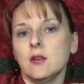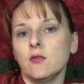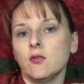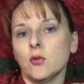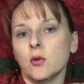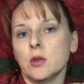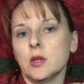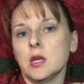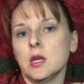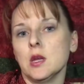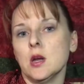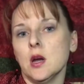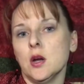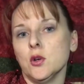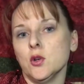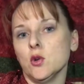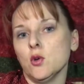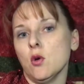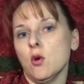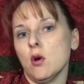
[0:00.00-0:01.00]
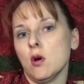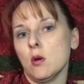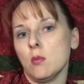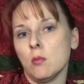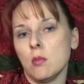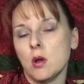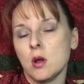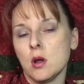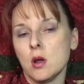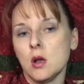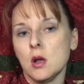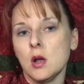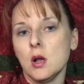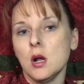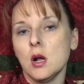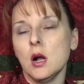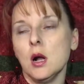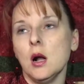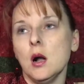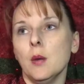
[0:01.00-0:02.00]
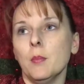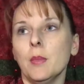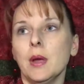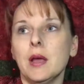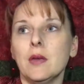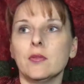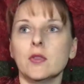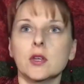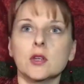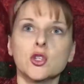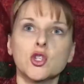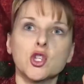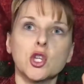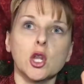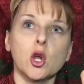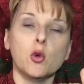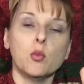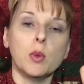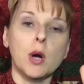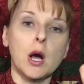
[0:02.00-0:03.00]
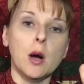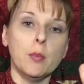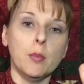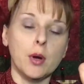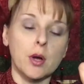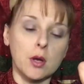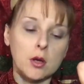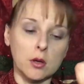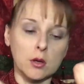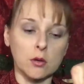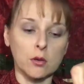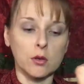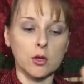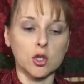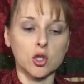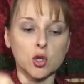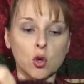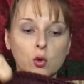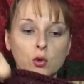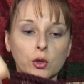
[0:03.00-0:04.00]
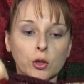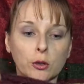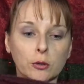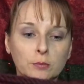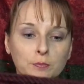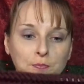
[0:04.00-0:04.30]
for the underarm and the slope up the shoulder.